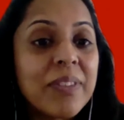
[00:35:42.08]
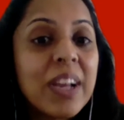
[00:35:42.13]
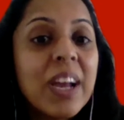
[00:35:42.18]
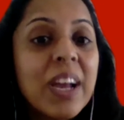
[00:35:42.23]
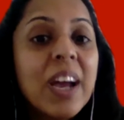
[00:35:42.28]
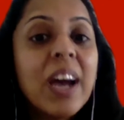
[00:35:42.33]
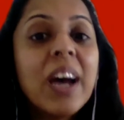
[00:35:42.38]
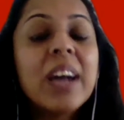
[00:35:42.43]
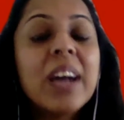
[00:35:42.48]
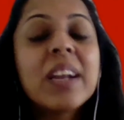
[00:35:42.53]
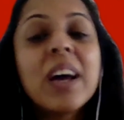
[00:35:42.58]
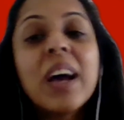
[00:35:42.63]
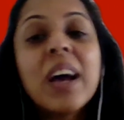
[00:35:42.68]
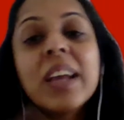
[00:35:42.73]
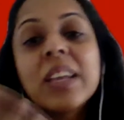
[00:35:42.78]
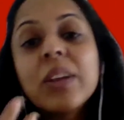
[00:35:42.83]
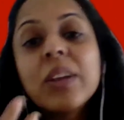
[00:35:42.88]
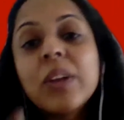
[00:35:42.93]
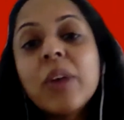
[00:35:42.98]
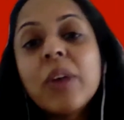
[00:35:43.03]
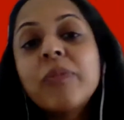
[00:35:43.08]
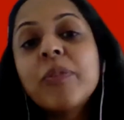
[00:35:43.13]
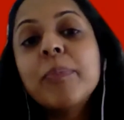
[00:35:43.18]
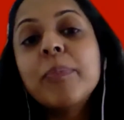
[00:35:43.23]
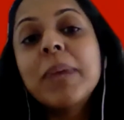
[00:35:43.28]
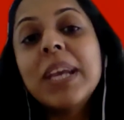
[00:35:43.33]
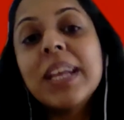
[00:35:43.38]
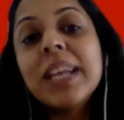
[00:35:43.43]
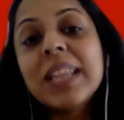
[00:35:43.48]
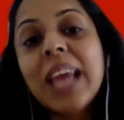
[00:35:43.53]
And for
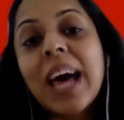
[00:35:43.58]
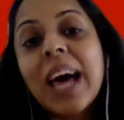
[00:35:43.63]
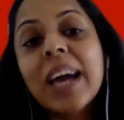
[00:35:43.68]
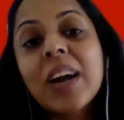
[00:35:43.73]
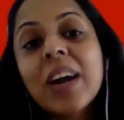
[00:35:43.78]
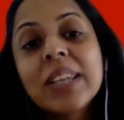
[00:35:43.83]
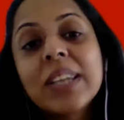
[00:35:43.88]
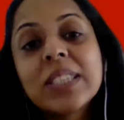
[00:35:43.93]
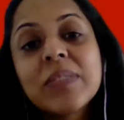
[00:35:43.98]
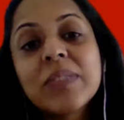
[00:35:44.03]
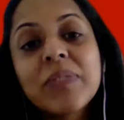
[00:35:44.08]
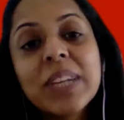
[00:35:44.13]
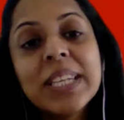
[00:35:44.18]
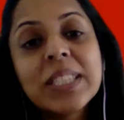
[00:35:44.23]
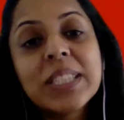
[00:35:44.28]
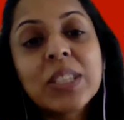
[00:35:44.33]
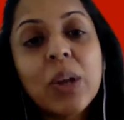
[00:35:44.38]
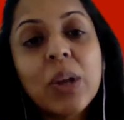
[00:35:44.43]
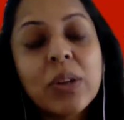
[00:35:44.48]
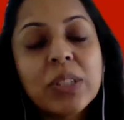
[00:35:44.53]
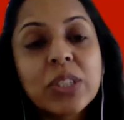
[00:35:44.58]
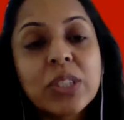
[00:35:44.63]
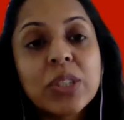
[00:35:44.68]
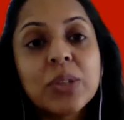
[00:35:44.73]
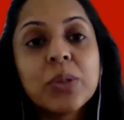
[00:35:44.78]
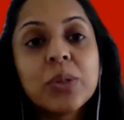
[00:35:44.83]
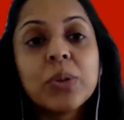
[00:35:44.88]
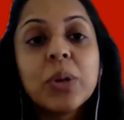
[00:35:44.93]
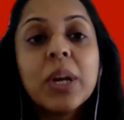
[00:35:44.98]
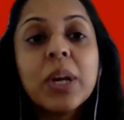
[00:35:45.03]
me, that kind of leads on
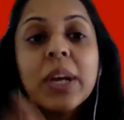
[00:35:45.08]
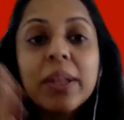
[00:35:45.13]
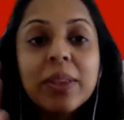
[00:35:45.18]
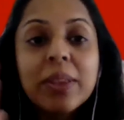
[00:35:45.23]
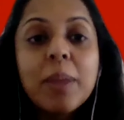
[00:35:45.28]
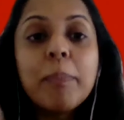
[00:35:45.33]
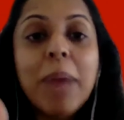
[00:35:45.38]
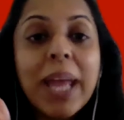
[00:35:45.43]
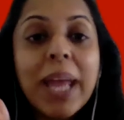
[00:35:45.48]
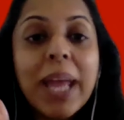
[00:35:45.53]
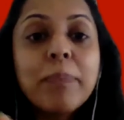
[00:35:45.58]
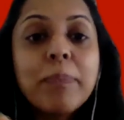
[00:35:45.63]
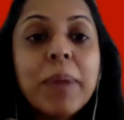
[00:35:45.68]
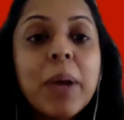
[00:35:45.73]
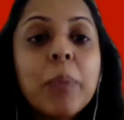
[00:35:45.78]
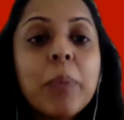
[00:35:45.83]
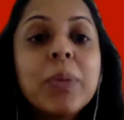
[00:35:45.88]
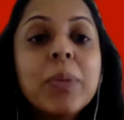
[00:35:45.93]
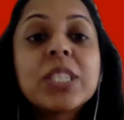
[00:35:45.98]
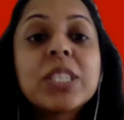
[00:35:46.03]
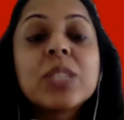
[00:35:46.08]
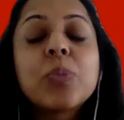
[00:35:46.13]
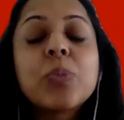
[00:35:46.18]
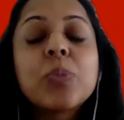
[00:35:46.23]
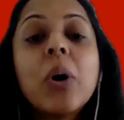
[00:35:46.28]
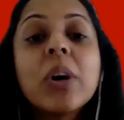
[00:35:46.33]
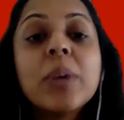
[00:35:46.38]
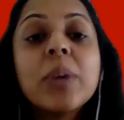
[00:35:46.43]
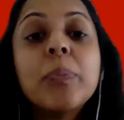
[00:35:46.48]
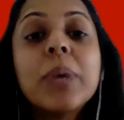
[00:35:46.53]
to the main bit, which is
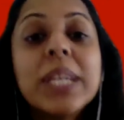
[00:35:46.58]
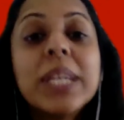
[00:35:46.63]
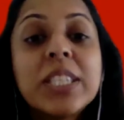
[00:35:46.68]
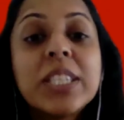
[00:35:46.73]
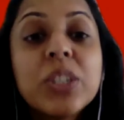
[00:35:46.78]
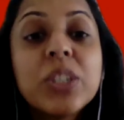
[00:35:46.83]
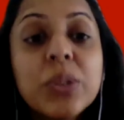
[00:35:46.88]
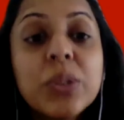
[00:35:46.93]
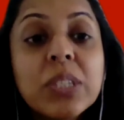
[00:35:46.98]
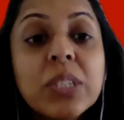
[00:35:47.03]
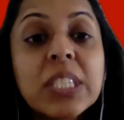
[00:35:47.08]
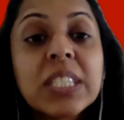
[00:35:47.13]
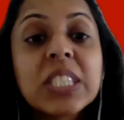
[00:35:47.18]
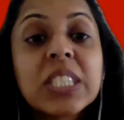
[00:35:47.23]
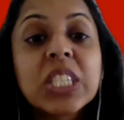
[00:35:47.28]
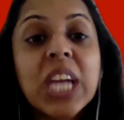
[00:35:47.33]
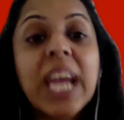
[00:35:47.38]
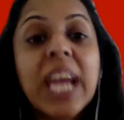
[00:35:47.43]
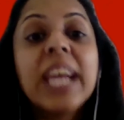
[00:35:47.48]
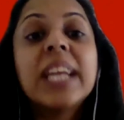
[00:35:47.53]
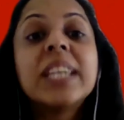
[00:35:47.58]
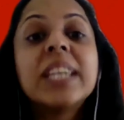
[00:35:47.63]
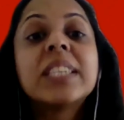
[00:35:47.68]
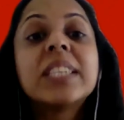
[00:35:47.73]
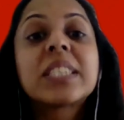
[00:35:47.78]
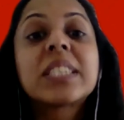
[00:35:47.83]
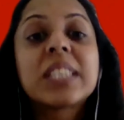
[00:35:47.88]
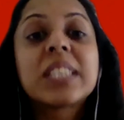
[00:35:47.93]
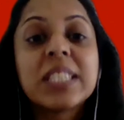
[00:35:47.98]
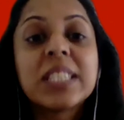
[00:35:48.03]
what can we do to
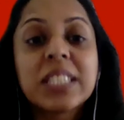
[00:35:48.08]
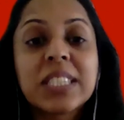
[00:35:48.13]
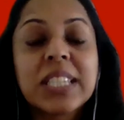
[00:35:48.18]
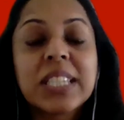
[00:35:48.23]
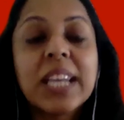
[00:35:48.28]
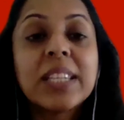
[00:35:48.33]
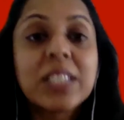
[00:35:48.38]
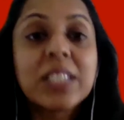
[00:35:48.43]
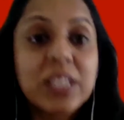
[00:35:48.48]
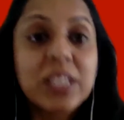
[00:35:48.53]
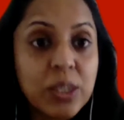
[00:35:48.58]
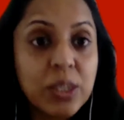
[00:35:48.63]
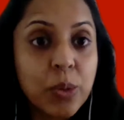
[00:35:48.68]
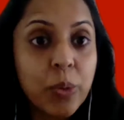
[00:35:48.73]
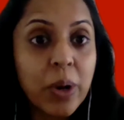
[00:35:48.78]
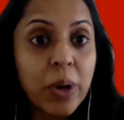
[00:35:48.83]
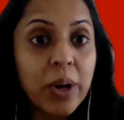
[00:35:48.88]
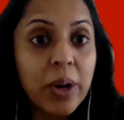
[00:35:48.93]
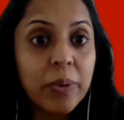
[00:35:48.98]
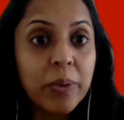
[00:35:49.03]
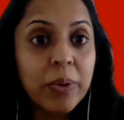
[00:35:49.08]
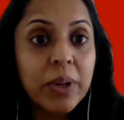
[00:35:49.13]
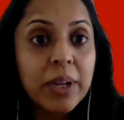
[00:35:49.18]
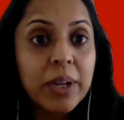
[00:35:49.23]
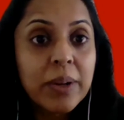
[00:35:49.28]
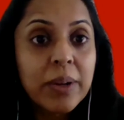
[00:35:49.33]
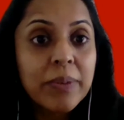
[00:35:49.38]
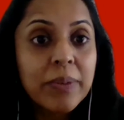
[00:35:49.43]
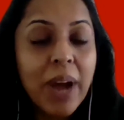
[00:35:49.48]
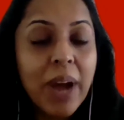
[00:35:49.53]
change this status quo,
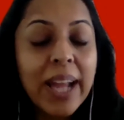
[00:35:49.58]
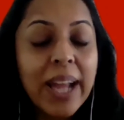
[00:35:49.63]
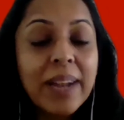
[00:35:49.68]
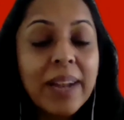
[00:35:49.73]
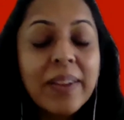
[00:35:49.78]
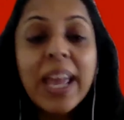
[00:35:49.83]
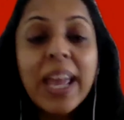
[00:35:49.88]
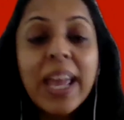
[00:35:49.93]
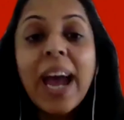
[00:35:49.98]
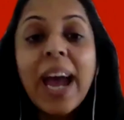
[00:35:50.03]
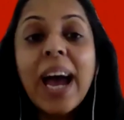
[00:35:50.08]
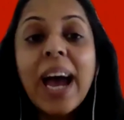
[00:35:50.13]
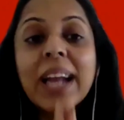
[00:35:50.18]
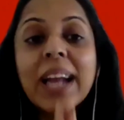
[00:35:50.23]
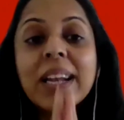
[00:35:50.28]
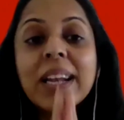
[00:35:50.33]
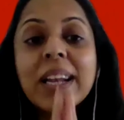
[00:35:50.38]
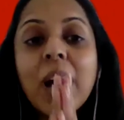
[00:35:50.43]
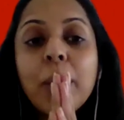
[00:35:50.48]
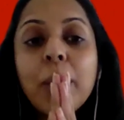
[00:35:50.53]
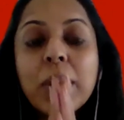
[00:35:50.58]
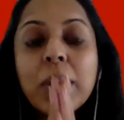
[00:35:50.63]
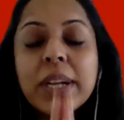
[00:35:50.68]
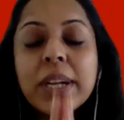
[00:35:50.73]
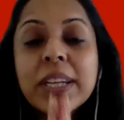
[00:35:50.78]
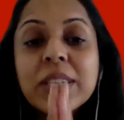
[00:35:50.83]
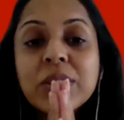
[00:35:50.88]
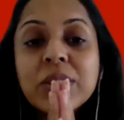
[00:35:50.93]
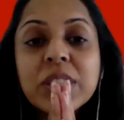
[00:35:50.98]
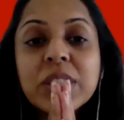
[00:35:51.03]
right? And I want to
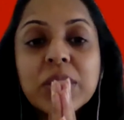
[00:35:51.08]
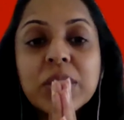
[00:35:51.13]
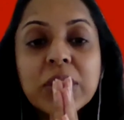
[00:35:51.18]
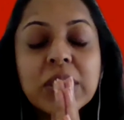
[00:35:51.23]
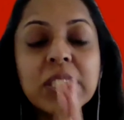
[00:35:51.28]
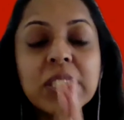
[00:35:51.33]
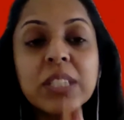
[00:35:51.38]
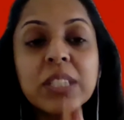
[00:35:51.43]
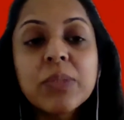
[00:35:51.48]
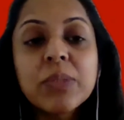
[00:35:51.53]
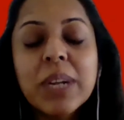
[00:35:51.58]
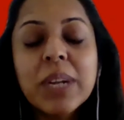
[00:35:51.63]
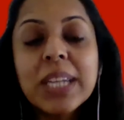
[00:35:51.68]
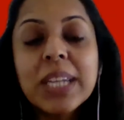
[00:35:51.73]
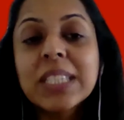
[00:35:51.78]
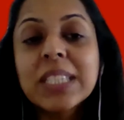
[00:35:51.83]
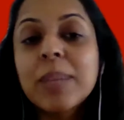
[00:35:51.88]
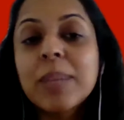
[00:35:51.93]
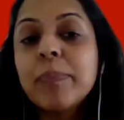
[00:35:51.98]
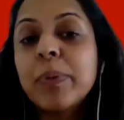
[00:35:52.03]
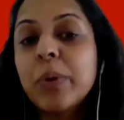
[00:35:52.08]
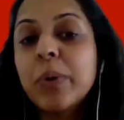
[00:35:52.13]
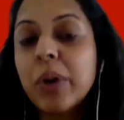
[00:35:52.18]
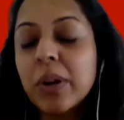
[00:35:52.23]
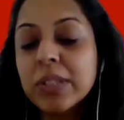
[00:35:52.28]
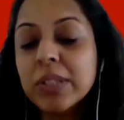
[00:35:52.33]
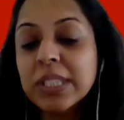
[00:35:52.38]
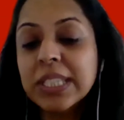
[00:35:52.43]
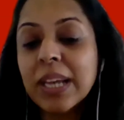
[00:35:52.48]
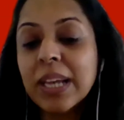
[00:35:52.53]
introduce just a really simple
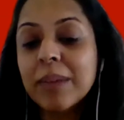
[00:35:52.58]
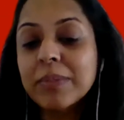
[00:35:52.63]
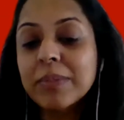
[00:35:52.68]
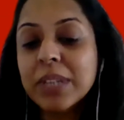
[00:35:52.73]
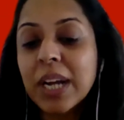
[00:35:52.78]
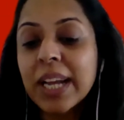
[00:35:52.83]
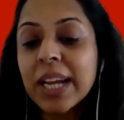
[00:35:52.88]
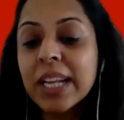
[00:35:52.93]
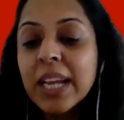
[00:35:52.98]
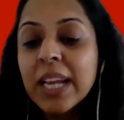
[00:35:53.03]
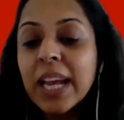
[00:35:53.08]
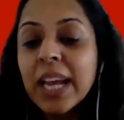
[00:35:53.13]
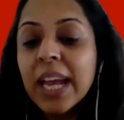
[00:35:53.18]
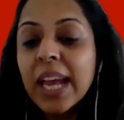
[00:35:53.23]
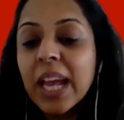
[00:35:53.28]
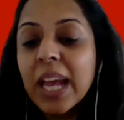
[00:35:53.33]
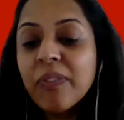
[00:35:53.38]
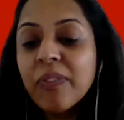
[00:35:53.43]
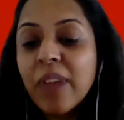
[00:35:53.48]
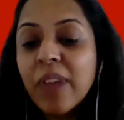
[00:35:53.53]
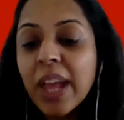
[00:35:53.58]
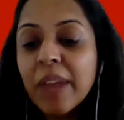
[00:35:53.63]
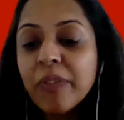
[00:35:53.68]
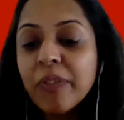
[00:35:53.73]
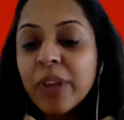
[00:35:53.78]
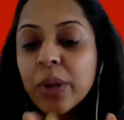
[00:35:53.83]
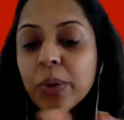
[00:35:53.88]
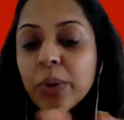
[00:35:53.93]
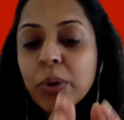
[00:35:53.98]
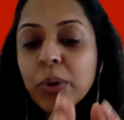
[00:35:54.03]
concept, right? If
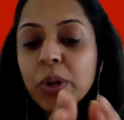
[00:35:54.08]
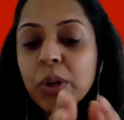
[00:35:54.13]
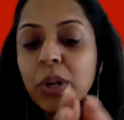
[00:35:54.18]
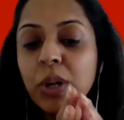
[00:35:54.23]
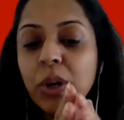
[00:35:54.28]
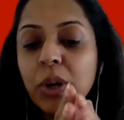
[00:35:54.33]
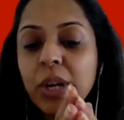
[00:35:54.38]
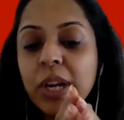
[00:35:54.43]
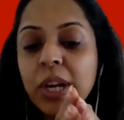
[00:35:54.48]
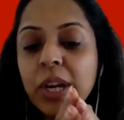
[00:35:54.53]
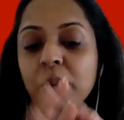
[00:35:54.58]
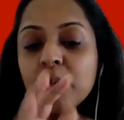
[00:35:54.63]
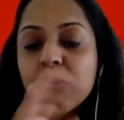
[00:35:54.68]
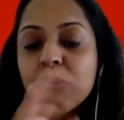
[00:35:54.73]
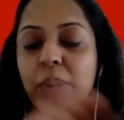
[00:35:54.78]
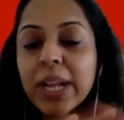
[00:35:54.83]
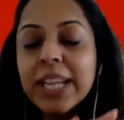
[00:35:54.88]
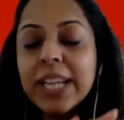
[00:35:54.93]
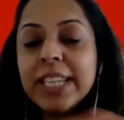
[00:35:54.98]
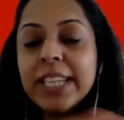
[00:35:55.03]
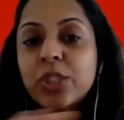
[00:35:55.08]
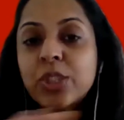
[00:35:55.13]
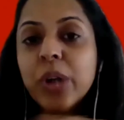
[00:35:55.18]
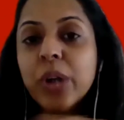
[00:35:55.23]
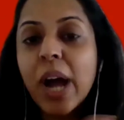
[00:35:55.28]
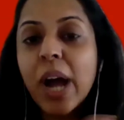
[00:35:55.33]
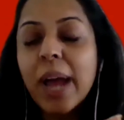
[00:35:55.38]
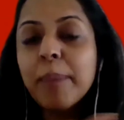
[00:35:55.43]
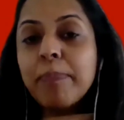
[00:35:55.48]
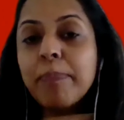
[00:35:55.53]
you look at really
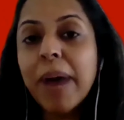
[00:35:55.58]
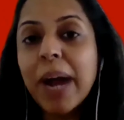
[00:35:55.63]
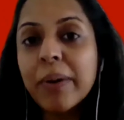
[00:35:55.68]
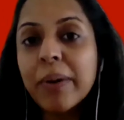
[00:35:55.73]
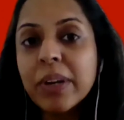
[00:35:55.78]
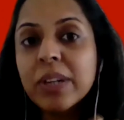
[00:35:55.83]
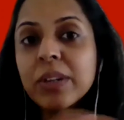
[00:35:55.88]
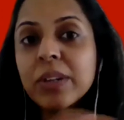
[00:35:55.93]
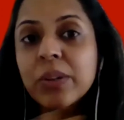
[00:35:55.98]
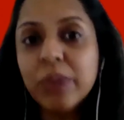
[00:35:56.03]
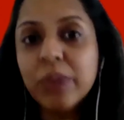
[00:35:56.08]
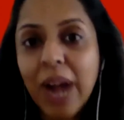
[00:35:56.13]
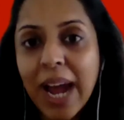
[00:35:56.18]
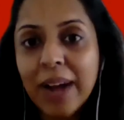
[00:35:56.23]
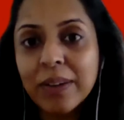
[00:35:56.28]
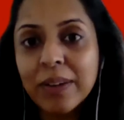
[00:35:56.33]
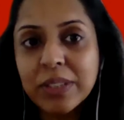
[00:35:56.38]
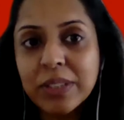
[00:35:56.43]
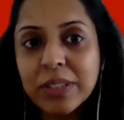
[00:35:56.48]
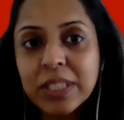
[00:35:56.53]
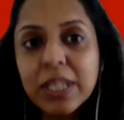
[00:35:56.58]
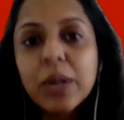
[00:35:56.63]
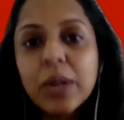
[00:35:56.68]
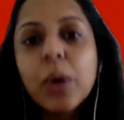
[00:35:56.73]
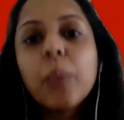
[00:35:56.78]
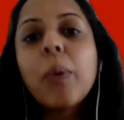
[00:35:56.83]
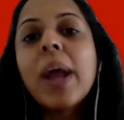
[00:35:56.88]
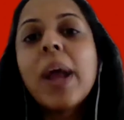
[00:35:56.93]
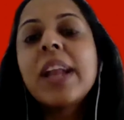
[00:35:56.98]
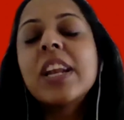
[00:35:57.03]
dry, barren ground
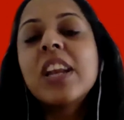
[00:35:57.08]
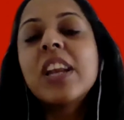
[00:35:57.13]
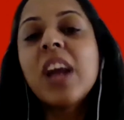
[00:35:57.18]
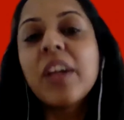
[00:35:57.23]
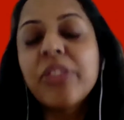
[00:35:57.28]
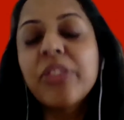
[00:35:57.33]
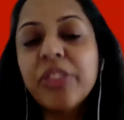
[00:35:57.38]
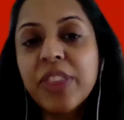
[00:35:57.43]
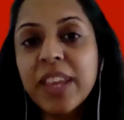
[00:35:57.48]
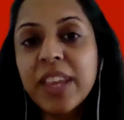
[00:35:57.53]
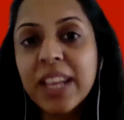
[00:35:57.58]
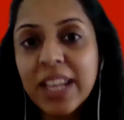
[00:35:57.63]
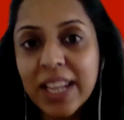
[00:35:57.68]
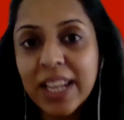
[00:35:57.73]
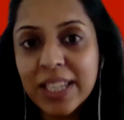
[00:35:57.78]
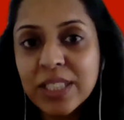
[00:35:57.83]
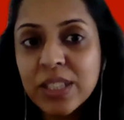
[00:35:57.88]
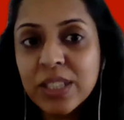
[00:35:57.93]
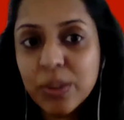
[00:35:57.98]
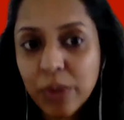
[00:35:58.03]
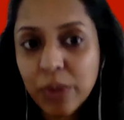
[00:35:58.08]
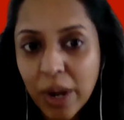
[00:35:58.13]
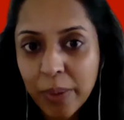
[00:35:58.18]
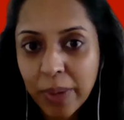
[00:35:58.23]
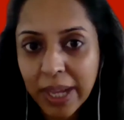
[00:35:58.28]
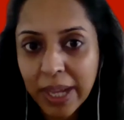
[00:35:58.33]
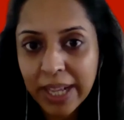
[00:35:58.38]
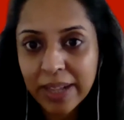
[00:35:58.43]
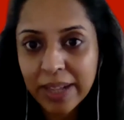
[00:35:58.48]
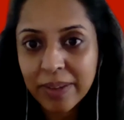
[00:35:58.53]
where nothing is
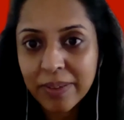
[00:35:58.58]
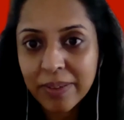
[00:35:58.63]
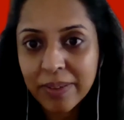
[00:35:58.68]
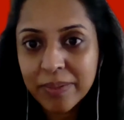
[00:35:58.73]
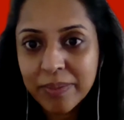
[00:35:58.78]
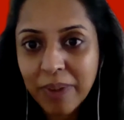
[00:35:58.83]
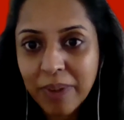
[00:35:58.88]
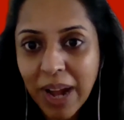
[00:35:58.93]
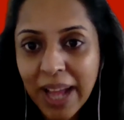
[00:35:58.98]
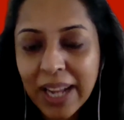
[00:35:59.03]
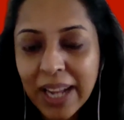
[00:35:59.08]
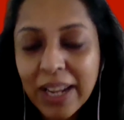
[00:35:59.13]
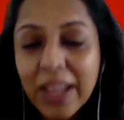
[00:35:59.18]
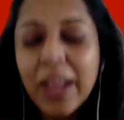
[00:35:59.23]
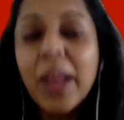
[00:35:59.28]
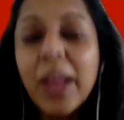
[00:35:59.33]
growing, right?